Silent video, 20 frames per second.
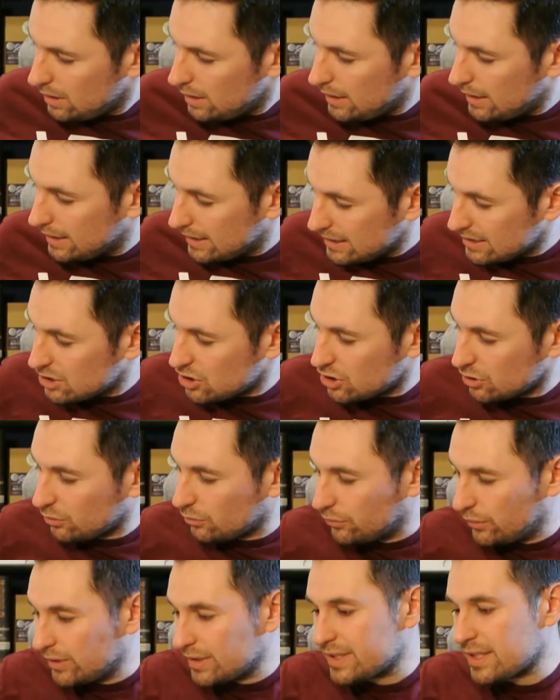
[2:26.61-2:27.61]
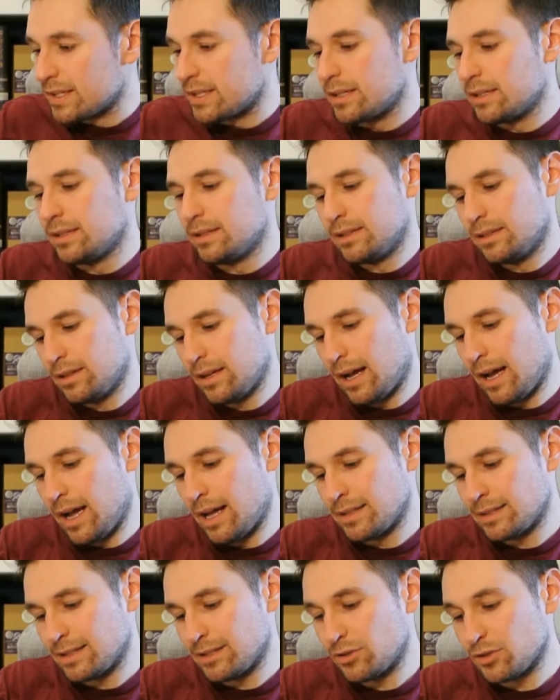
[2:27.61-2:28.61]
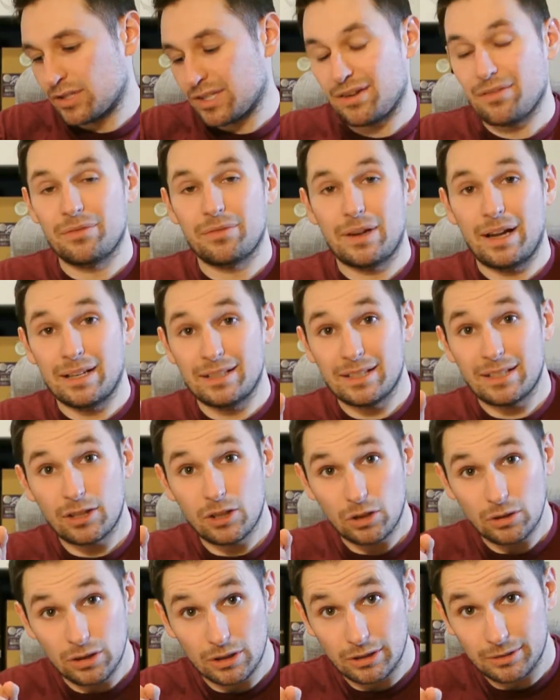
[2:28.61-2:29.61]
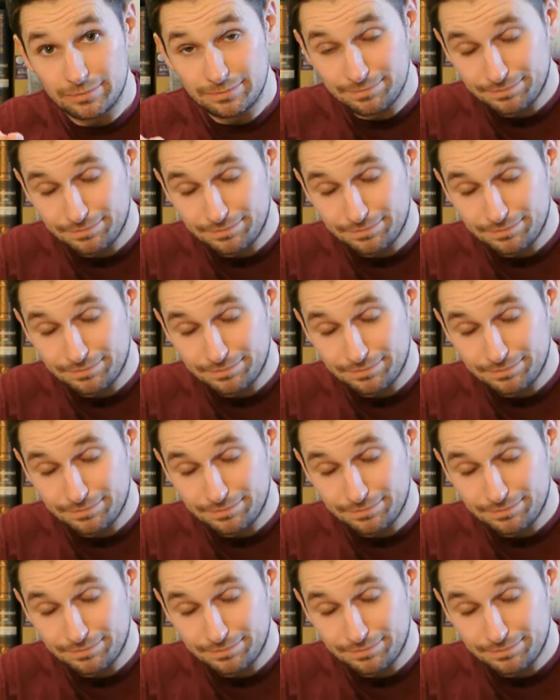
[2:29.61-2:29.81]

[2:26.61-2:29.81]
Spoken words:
It is chill filtered and it does have added colour.